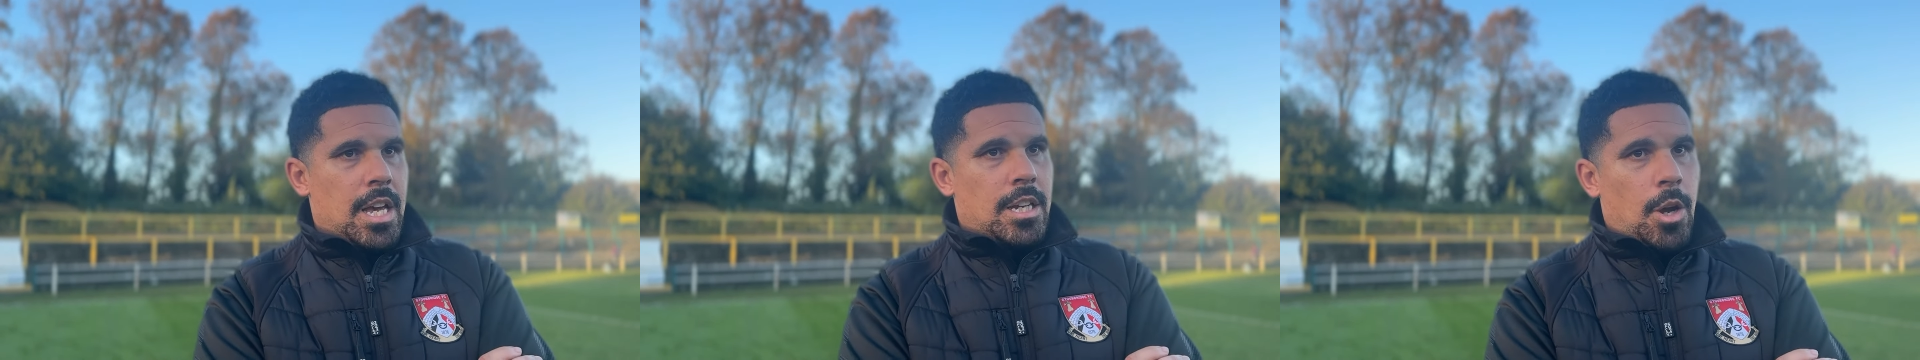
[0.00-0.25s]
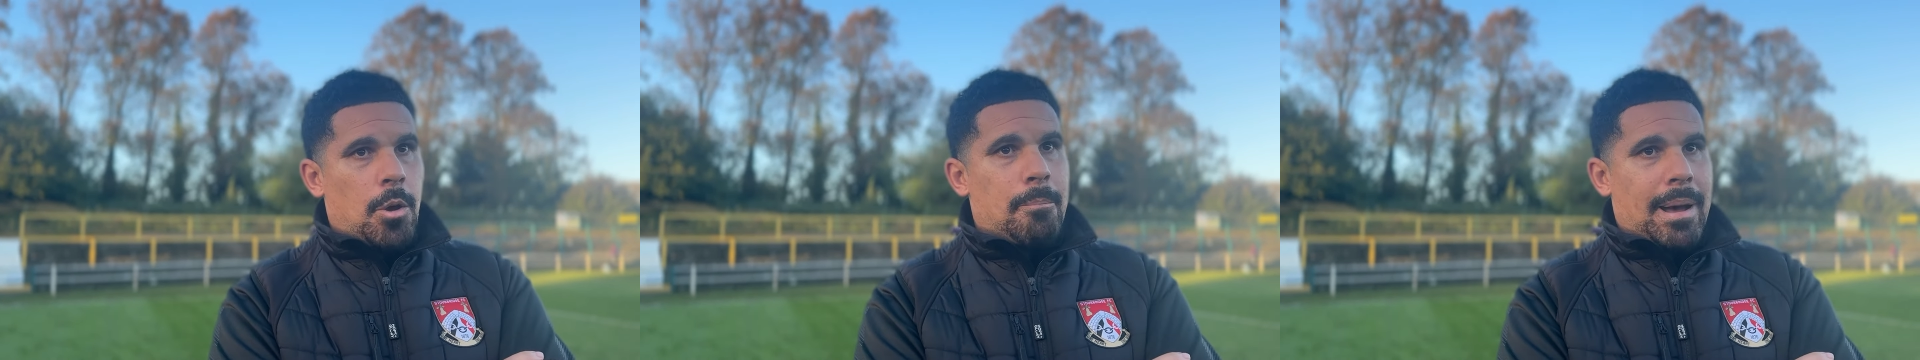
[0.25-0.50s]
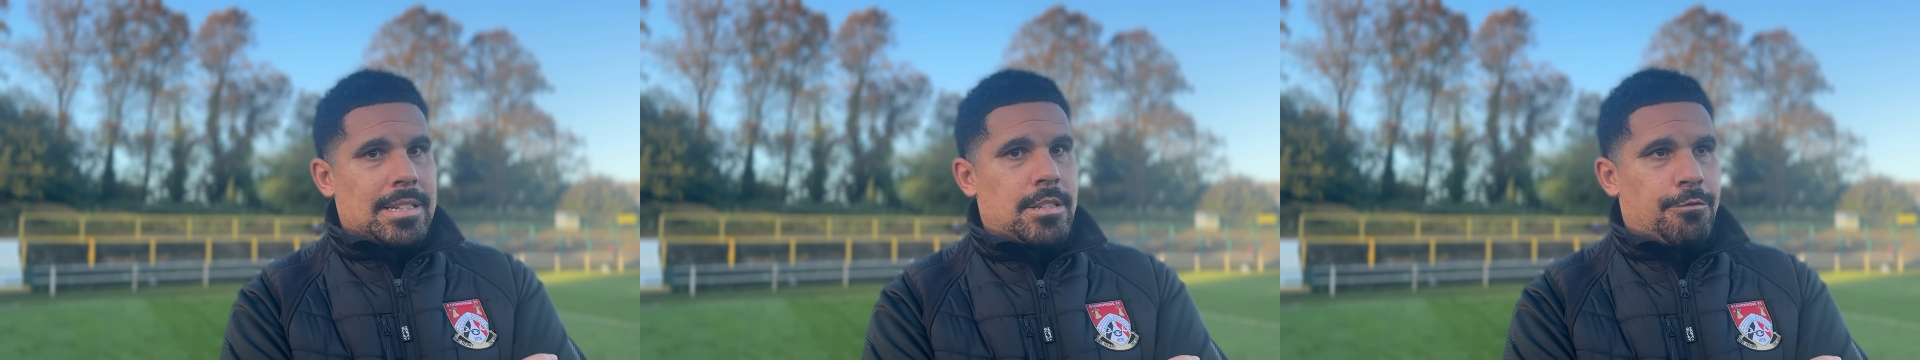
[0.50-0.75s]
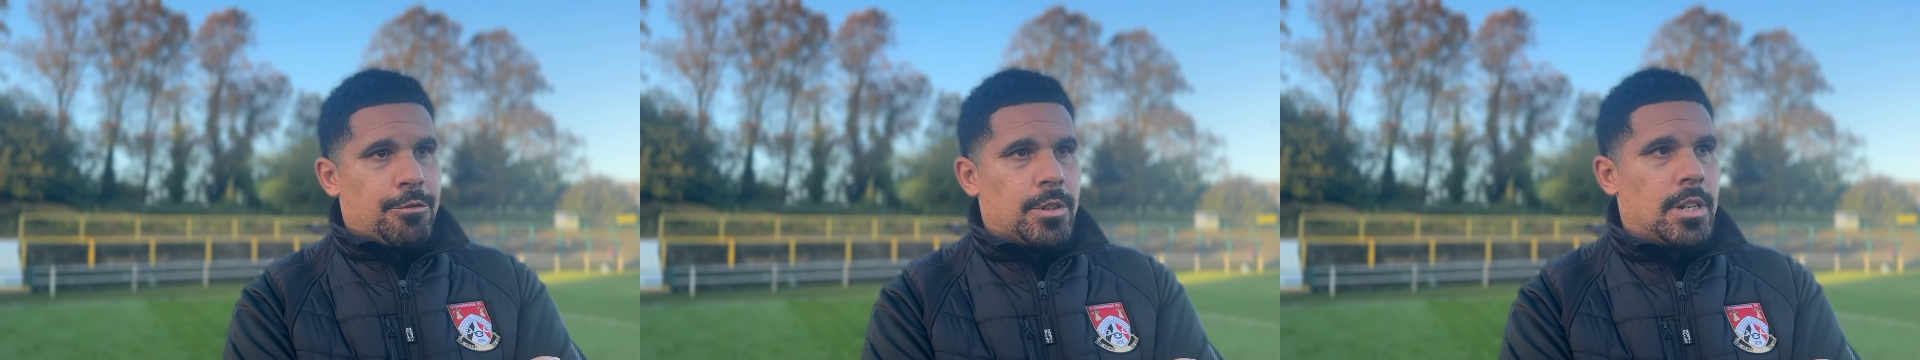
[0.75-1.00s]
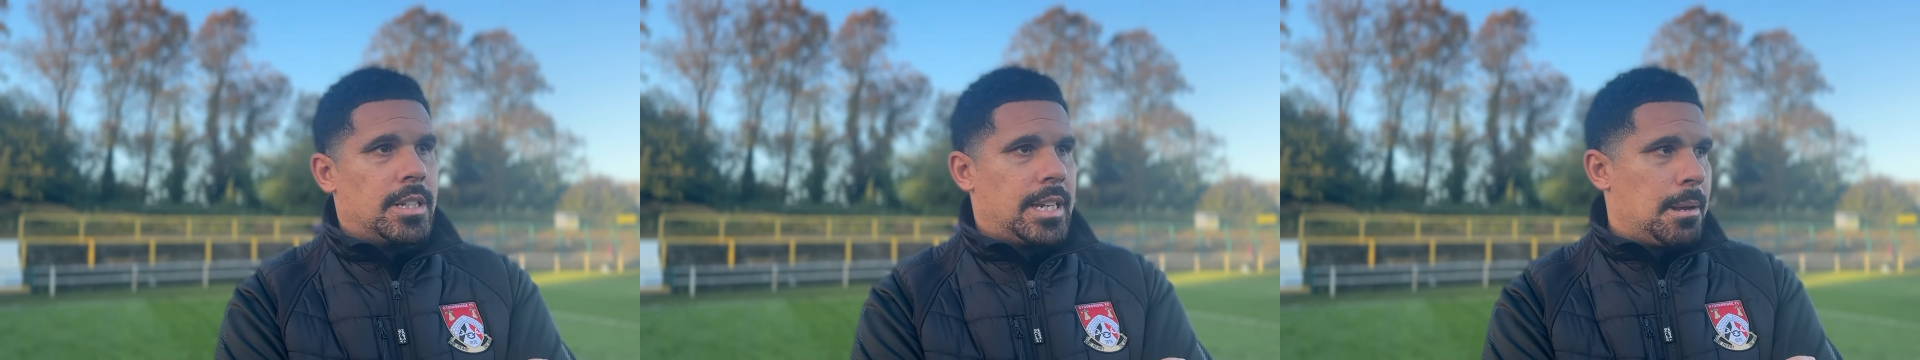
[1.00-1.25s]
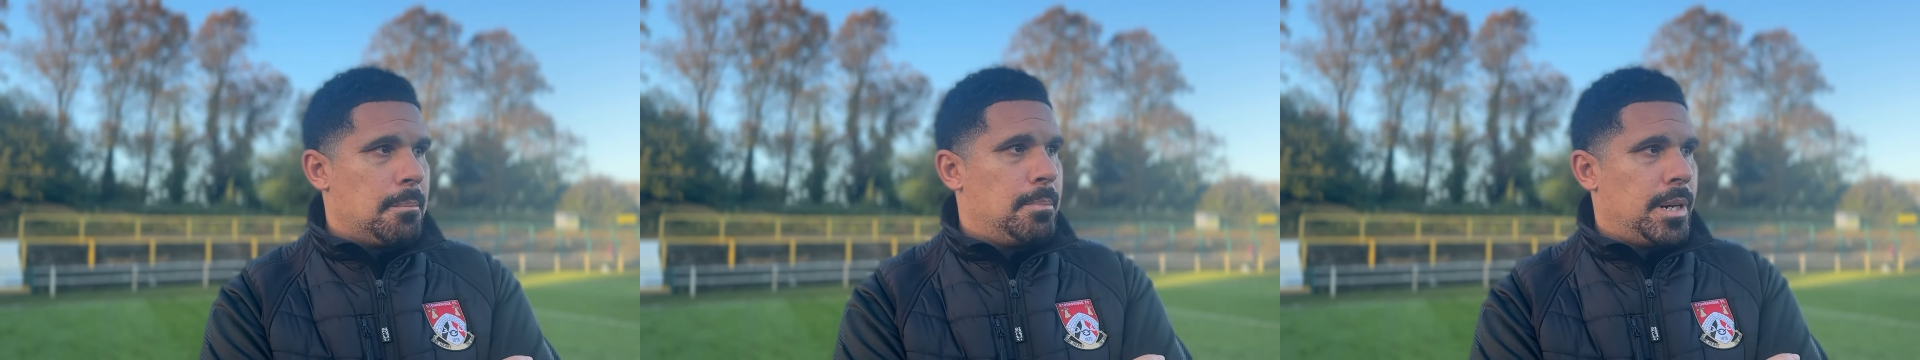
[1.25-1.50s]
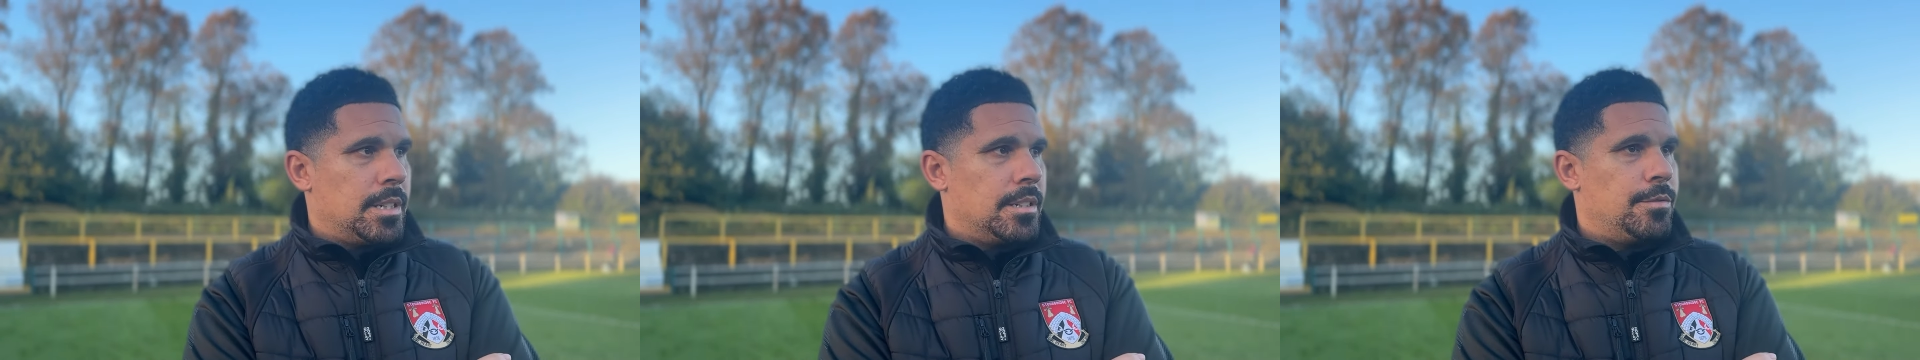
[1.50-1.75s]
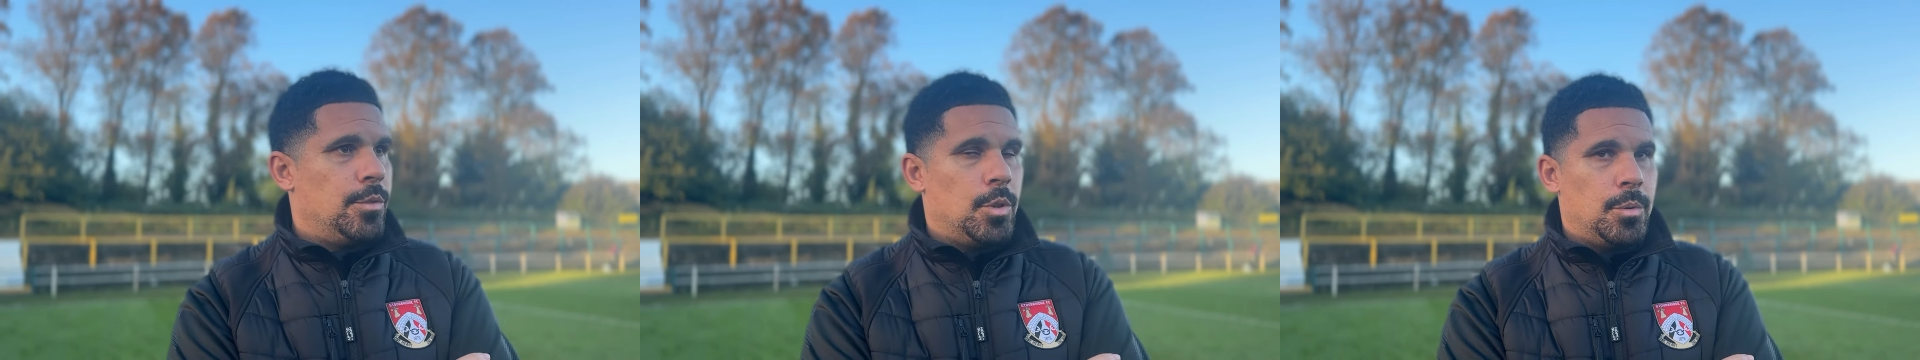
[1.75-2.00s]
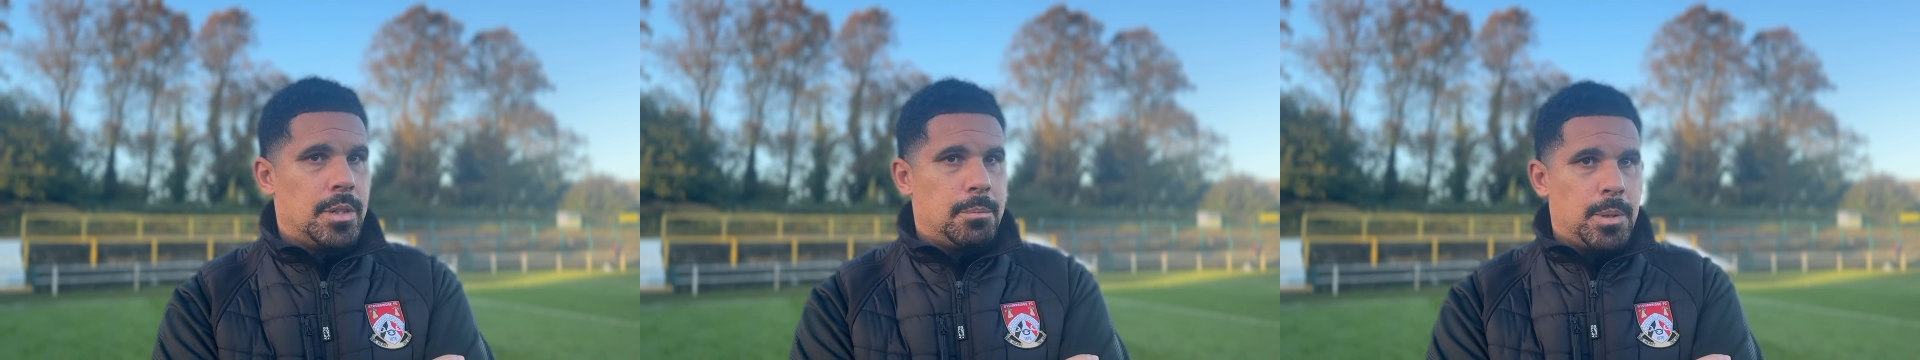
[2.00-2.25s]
going back to front and getting bodies forward,